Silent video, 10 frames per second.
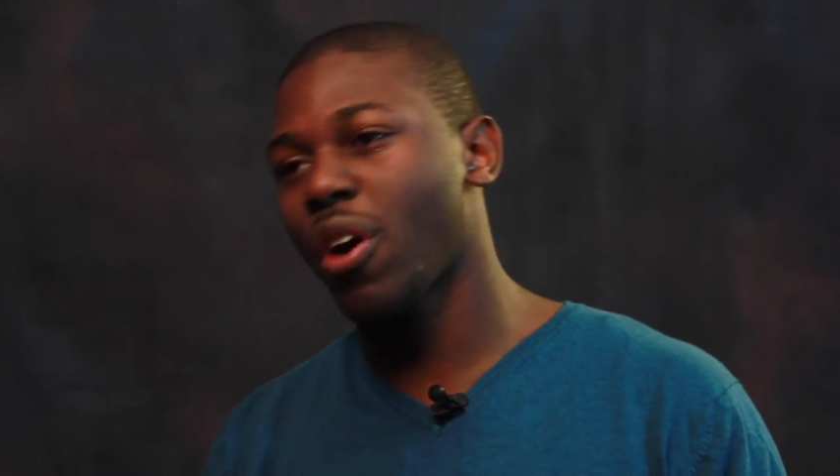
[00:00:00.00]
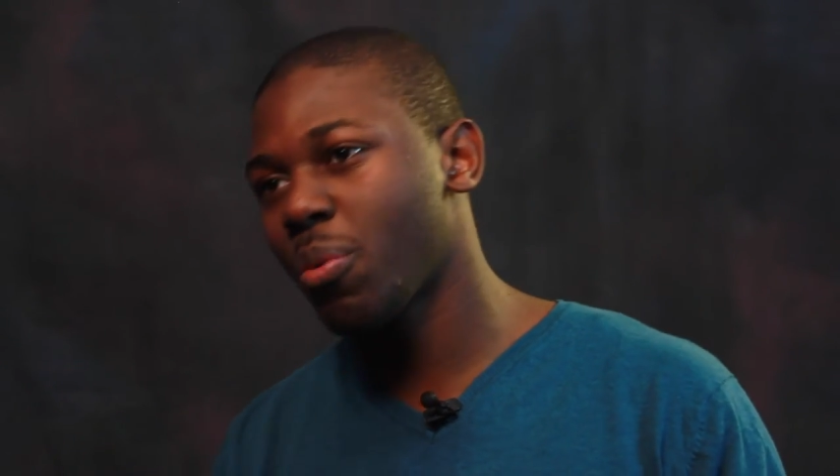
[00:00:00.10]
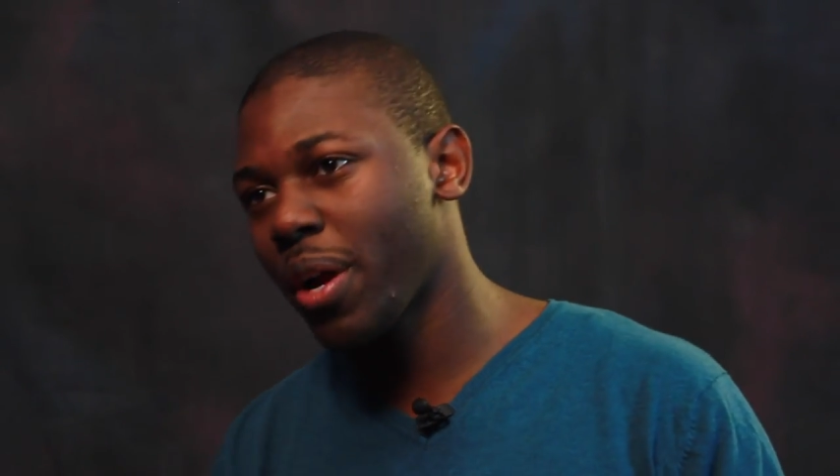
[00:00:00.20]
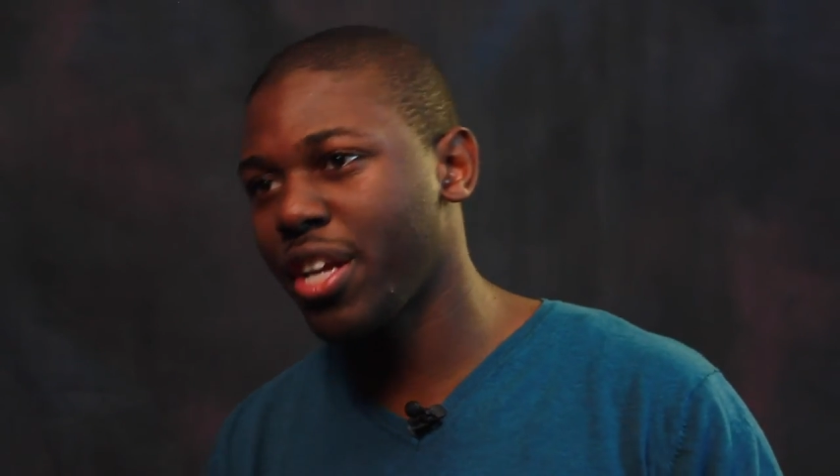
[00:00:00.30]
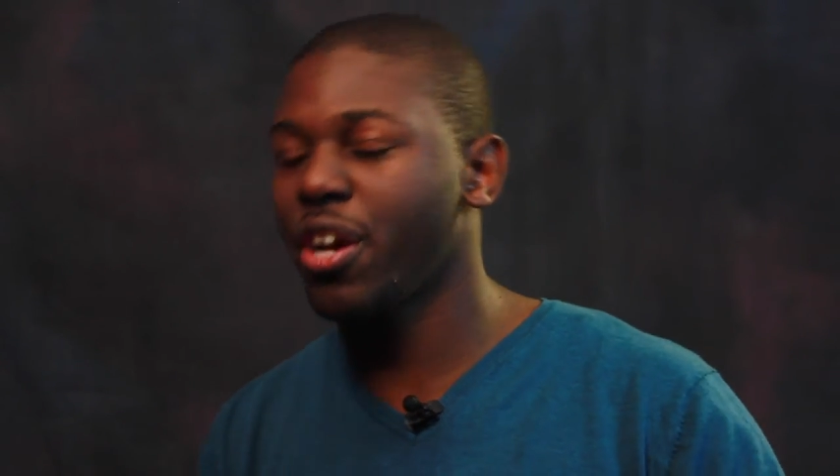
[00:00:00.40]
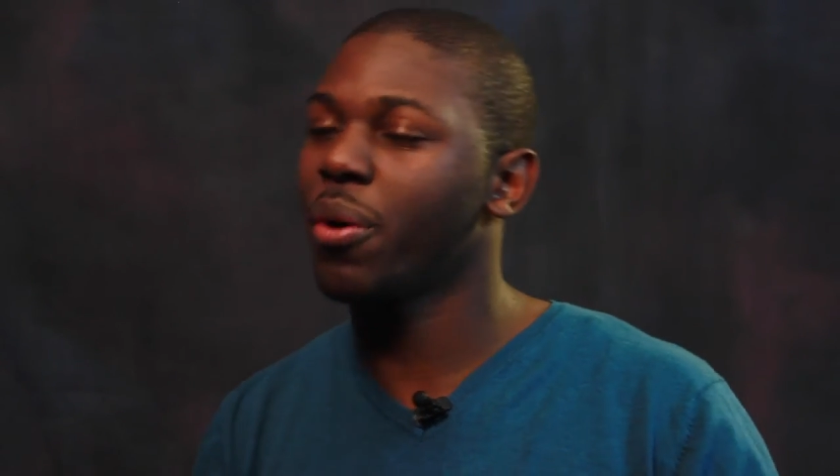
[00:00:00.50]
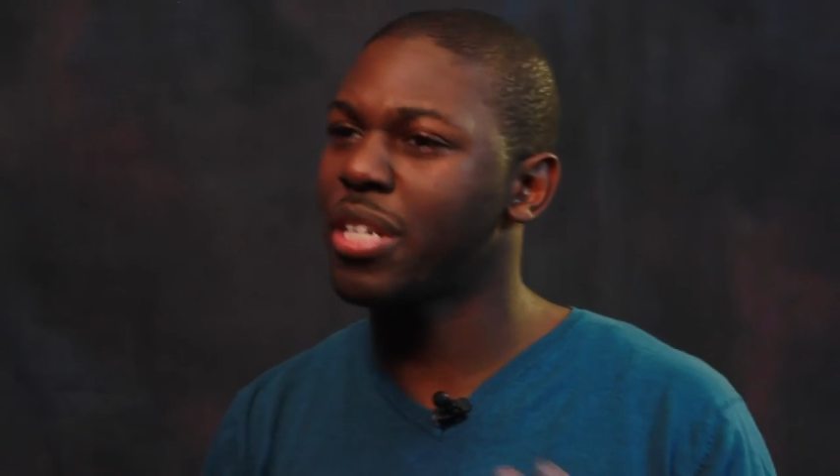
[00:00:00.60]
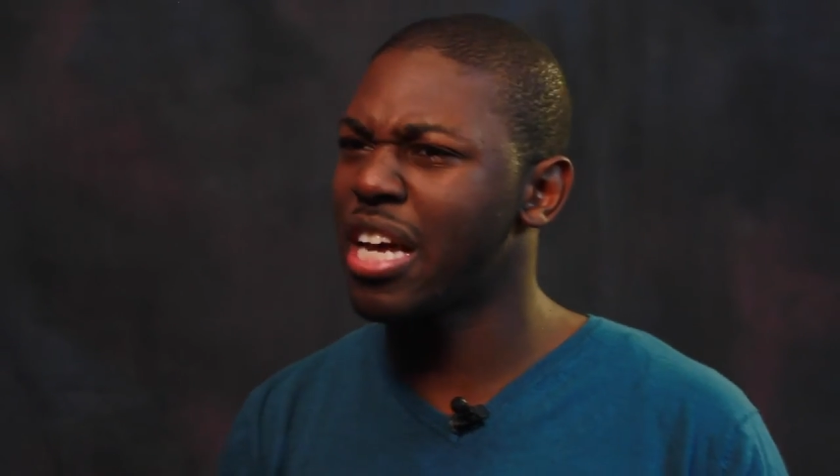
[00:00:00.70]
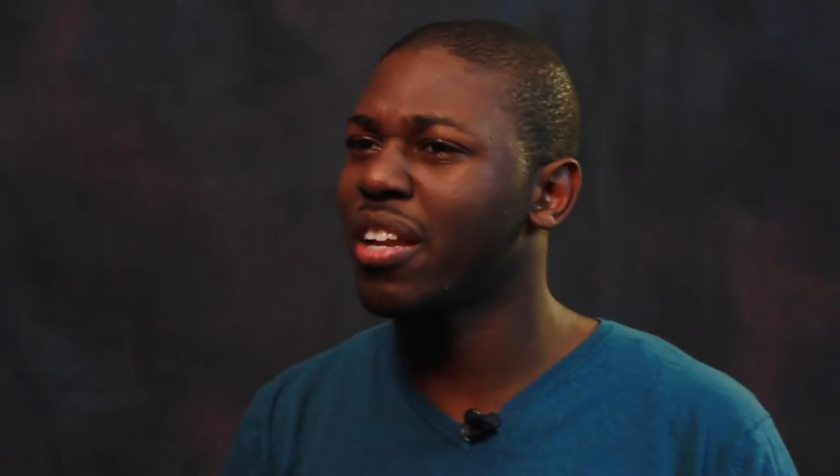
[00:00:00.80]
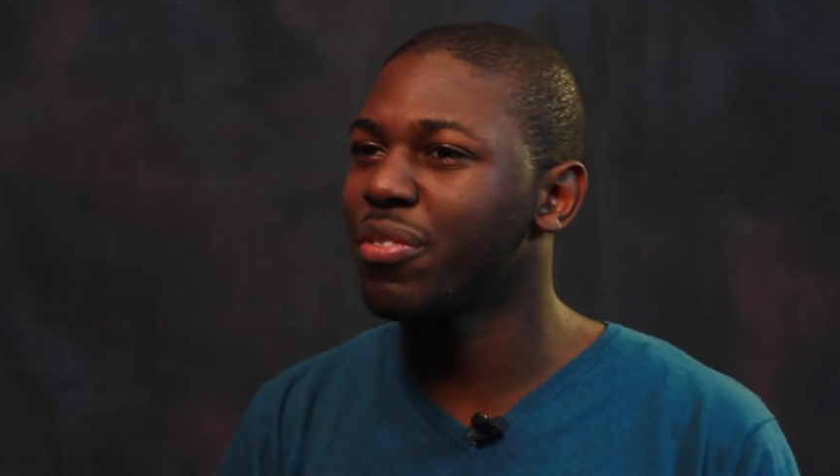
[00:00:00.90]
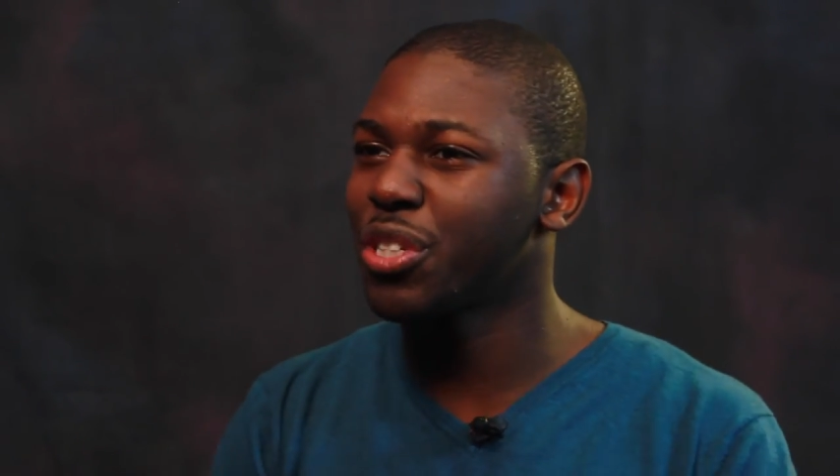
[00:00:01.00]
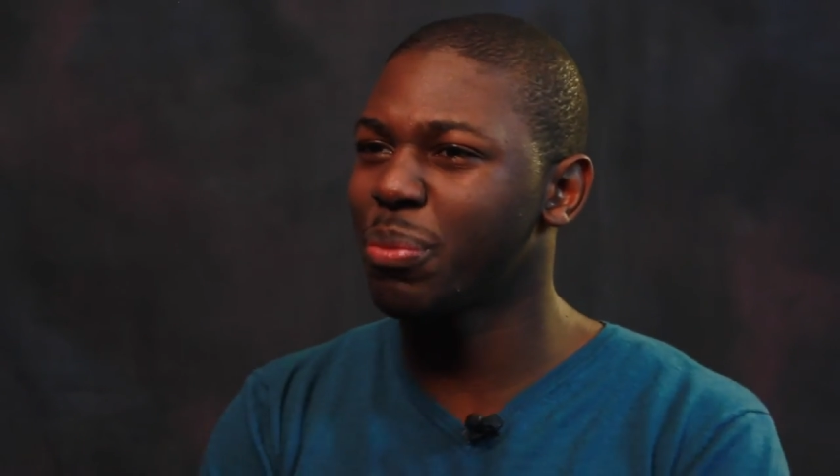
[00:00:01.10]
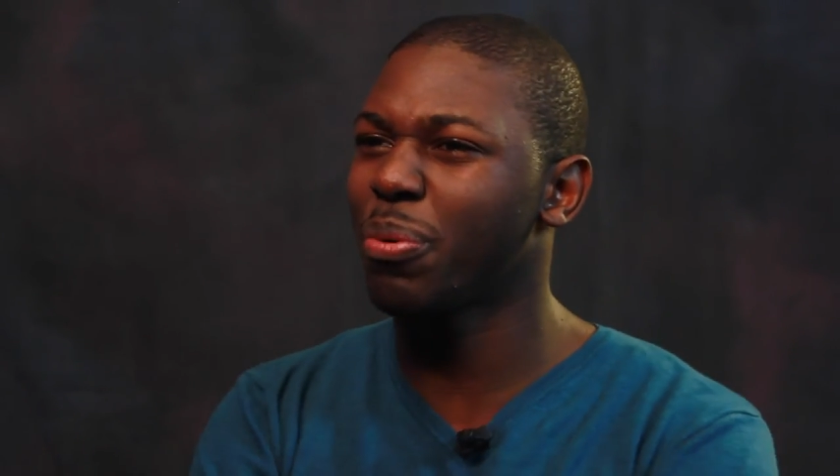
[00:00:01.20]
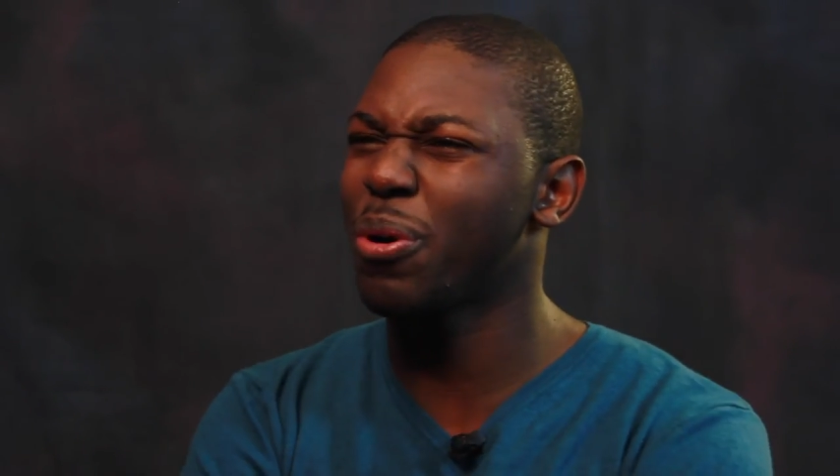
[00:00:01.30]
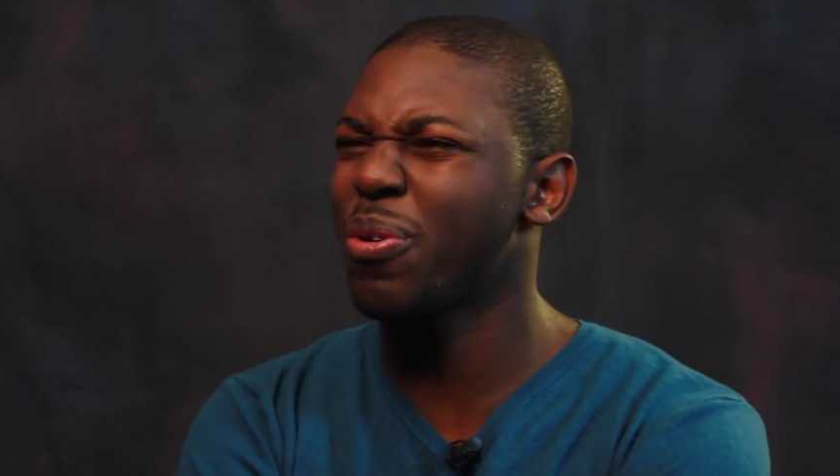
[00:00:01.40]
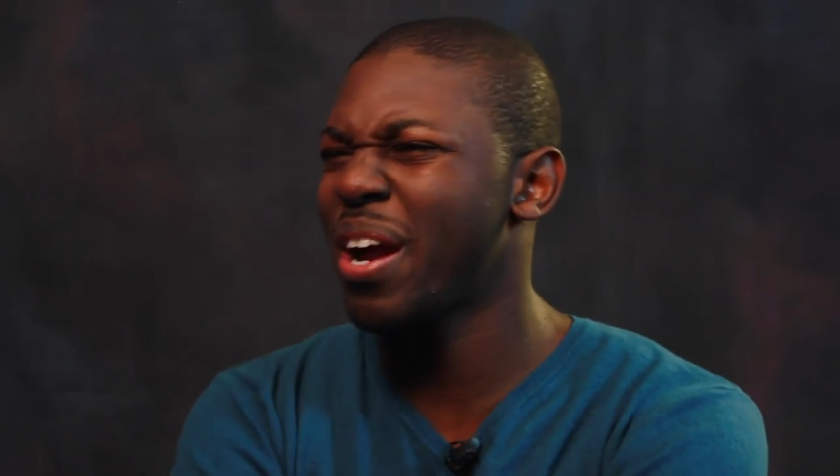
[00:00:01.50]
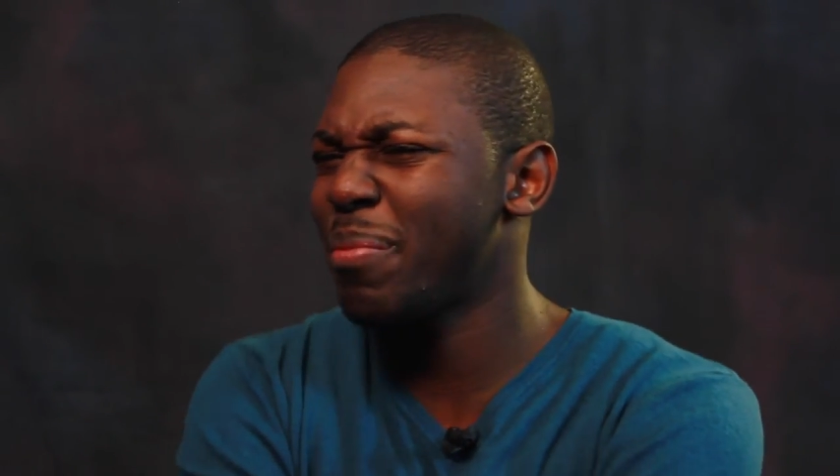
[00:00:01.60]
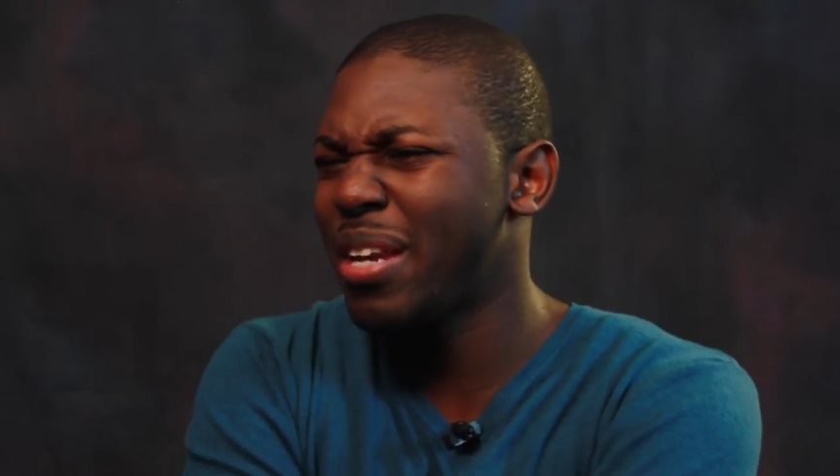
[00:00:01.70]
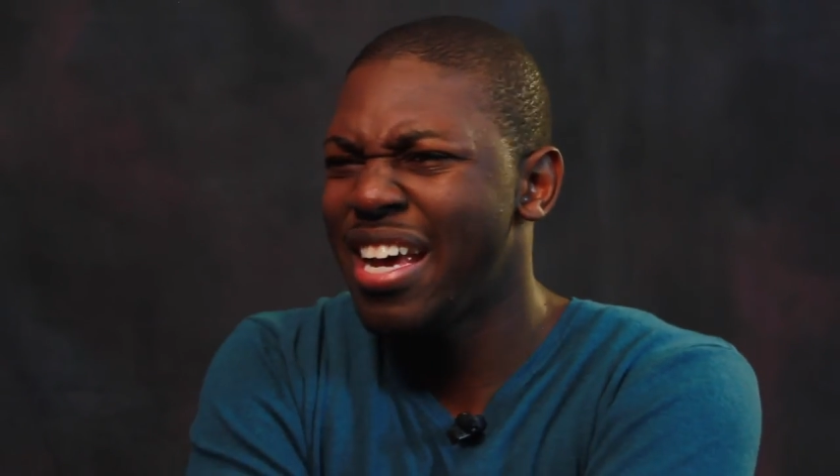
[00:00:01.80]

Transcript: our radio and television program.